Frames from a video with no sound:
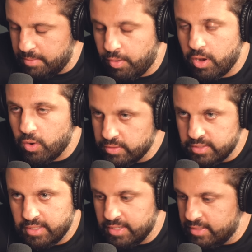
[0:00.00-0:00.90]
a
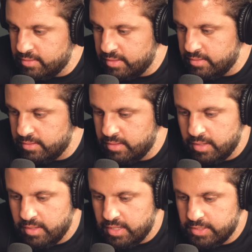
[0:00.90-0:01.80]
priority in, in
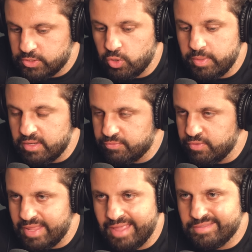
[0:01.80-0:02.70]
in so many
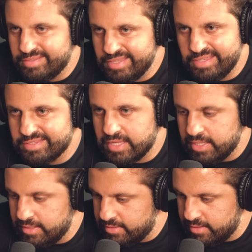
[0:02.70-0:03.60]
different entities
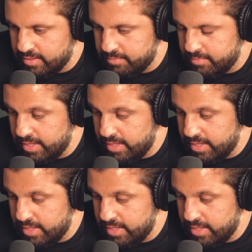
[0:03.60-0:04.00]
and uh,